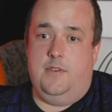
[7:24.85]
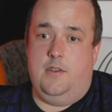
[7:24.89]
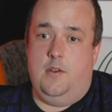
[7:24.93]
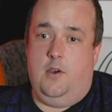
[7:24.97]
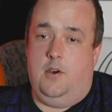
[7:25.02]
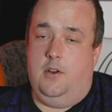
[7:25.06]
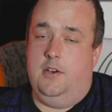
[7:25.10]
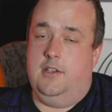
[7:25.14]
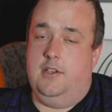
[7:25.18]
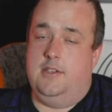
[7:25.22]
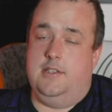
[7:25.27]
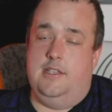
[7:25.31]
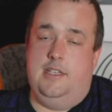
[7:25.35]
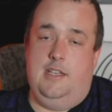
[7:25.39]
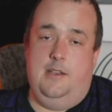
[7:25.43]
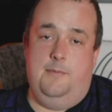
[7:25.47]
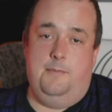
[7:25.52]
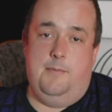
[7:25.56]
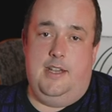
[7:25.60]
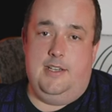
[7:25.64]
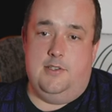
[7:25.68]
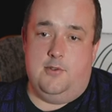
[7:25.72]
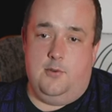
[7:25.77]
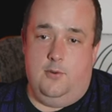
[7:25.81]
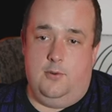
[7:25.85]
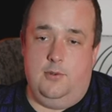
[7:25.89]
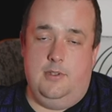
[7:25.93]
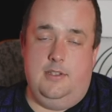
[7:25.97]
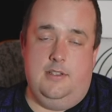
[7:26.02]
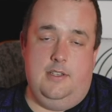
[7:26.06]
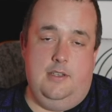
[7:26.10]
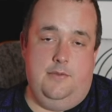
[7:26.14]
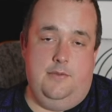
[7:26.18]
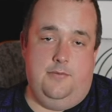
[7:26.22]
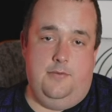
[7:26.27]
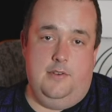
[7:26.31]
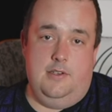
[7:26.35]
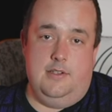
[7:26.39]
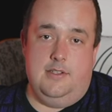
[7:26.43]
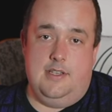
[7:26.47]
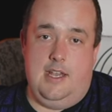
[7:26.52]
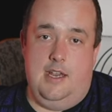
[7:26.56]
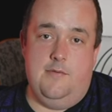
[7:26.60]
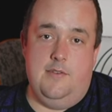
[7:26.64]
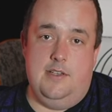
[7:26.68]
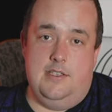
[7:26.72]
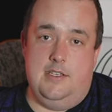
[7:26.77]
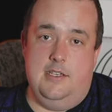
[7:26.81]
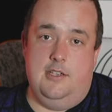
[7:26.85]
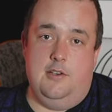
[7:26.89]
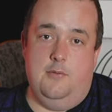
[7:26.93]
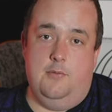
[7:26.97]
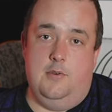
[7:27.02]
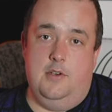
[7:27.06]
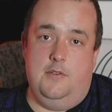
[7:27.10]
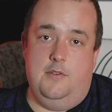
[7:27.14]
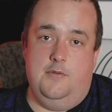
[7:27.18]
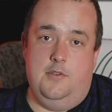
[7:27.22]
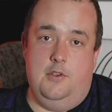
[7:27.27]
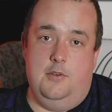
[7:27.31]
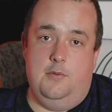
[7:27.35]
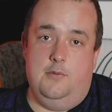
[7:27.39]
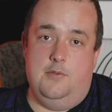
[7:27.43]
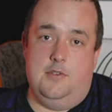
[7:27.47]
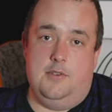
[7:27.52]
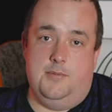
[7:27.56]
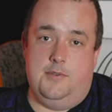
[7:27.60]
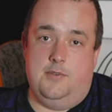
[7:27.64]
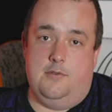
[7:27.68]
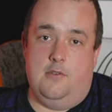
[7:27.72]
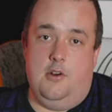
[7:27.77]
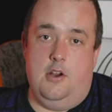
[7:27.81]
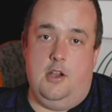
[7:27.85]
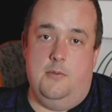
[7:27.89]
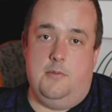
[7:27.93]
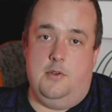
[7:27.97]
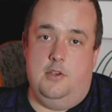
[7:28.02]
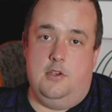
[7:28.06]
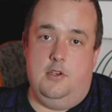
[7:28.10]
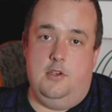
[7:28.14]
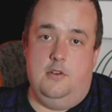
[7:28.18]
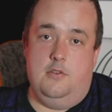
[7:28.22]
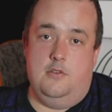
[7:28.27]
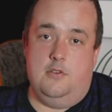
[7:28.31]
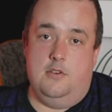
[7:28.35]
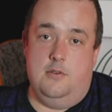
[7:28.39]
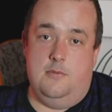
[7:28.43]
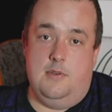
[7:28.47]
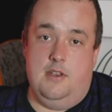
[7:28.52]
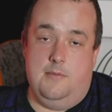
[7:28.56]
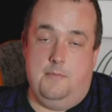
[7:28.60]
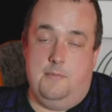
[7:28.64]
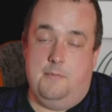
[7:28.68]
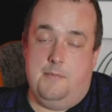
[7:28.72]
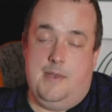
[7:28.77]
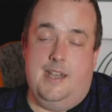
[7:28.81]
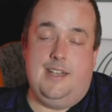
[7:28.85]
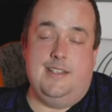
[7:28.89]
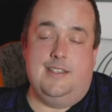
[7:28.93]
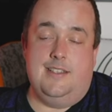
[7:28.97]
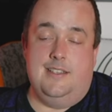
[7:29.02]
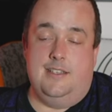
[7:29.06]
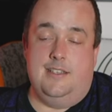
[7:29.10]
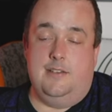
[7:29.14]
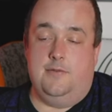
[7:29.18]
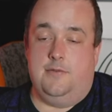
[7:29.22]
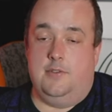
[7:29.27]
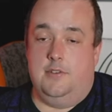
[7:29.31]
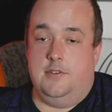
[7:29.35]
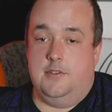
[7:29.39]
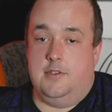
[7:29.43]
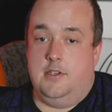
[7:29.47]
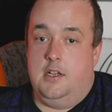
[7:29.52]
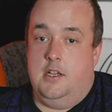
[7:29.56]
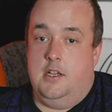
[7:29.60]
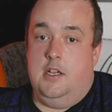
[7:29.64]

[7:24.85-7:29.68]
Honestly, it makes all the difference. Every single one of you who subscribe on YouTube makes a difference.